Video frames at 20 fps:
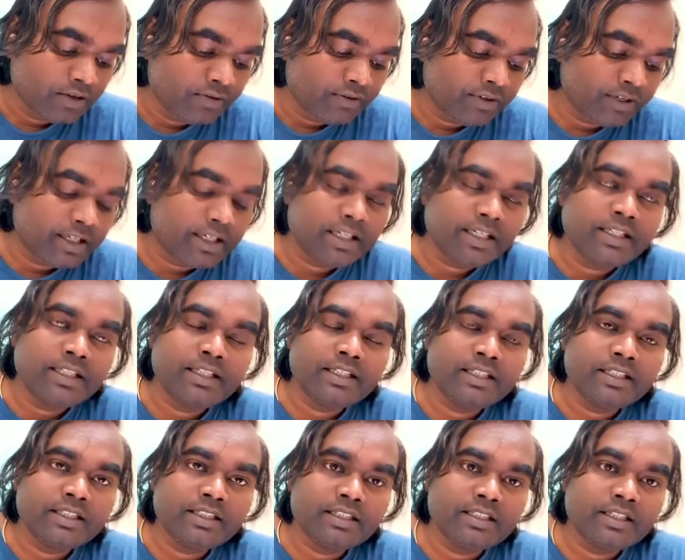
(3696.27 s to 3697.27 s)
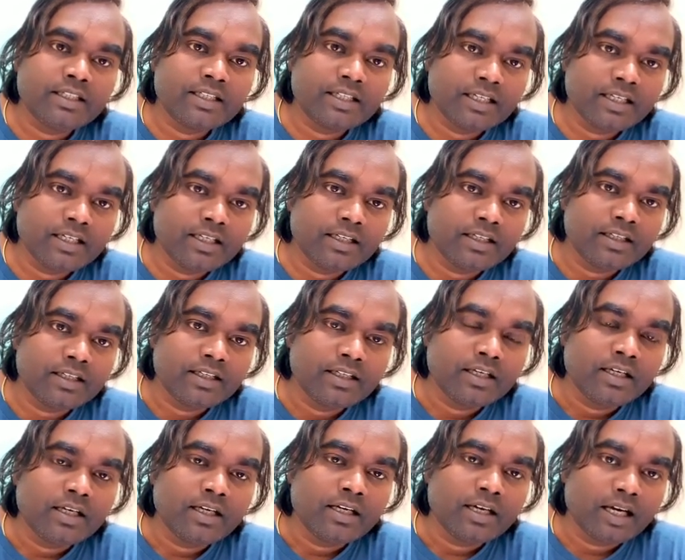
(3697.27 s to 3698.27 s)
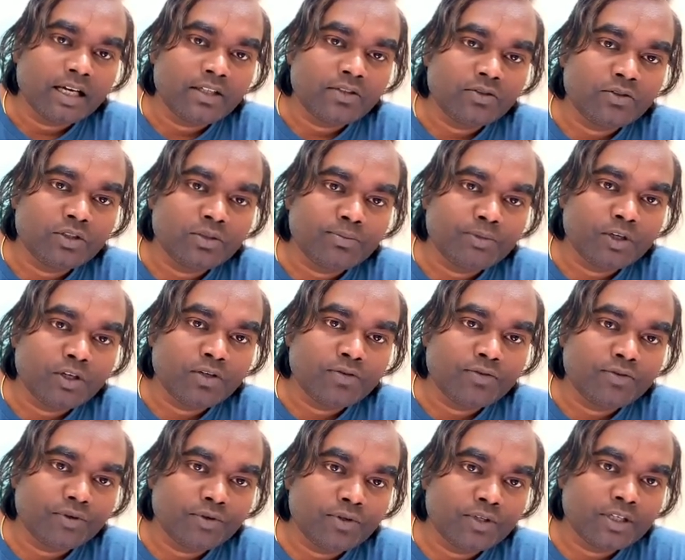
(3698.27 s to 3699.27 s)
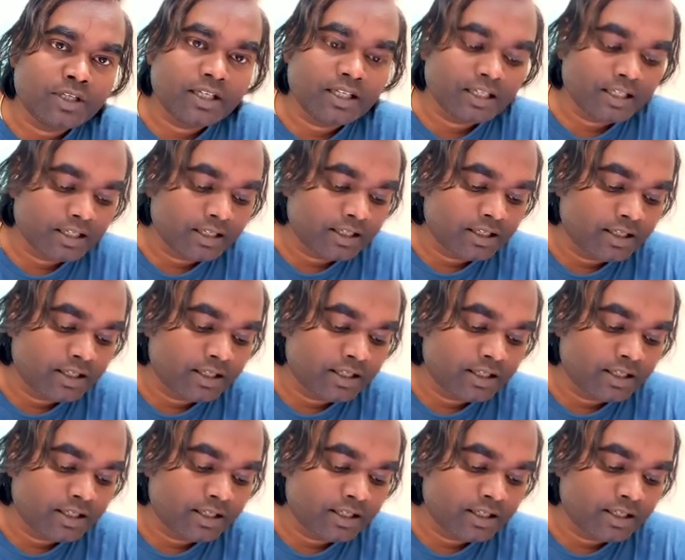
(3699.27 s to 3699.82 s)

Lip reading: For any integer k, I to the power 4k